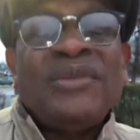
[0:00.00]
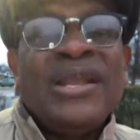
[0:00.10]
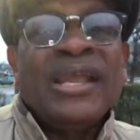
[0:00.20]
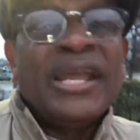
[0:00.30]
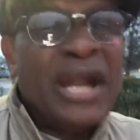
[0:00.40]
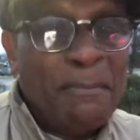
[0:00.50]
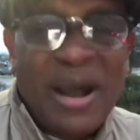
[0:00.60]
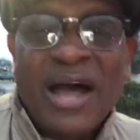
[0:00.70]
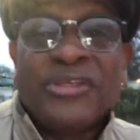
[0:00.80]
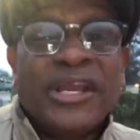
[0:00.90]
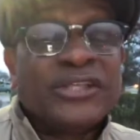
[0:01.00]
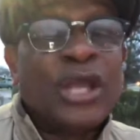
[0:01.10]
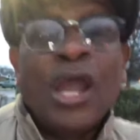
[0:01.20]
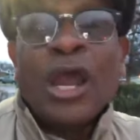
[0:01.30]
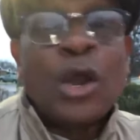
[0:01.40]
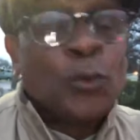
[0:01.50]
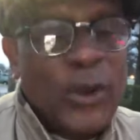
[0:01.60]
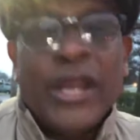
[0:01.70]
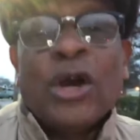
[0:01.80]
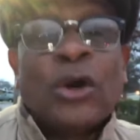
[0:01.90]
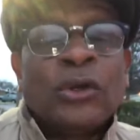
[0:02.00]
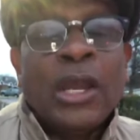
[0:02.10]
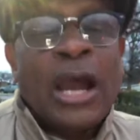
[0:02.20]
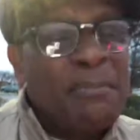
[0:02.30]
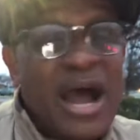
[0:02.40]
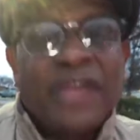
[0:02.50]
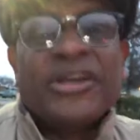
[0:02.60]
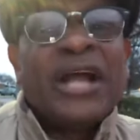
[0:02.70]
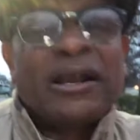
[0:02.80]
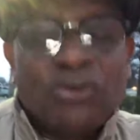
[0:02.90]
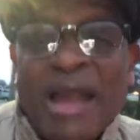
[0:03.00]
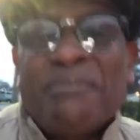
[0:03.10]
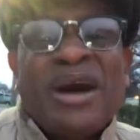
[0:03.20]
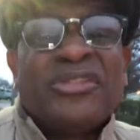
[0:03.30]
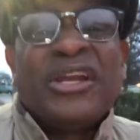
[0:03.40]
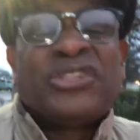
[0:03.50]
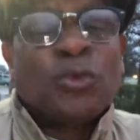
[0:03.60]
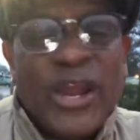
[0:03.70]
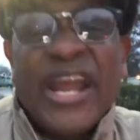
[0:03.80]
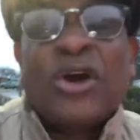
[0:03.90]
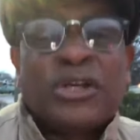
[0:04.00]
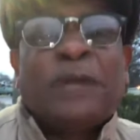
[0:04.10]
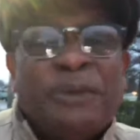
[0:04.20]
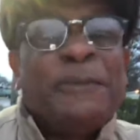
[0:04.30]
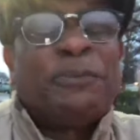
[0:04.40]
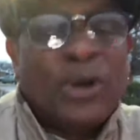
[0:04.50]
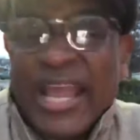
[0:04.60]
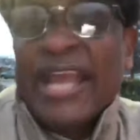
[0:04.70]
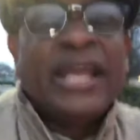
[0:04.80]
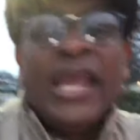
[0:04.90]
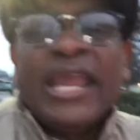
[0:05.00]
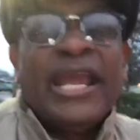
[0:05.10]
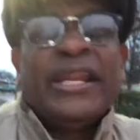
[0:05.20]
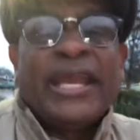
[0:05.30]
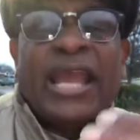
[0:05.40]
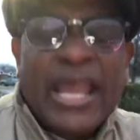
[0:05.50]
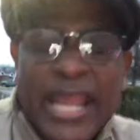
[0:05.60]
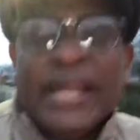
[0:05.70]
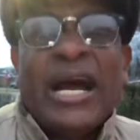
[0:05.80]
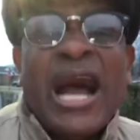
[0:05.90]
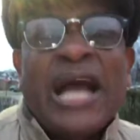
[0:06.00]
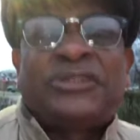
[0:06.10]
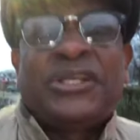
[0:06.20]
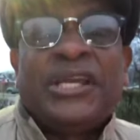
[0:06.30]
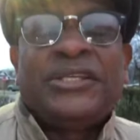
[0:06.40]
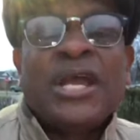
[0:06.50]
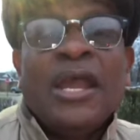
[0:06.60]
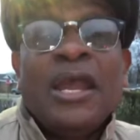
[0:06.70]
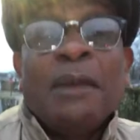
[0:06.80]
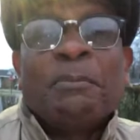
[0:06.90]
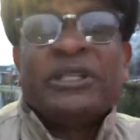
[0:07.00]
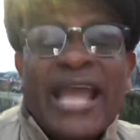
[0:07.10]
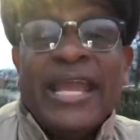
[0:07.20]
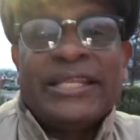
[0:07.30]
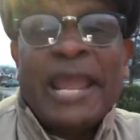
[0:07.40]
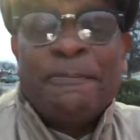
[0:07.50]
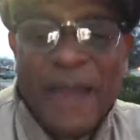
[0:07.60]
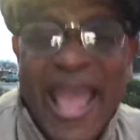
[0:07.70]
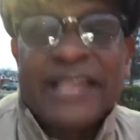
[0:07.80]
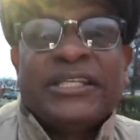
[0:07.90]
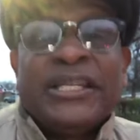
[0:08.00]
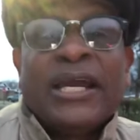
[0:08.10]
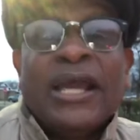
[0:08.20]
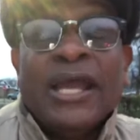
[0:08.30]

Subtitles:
And her mother is her mother and her grandmother is real good people in her aunties. But they passing a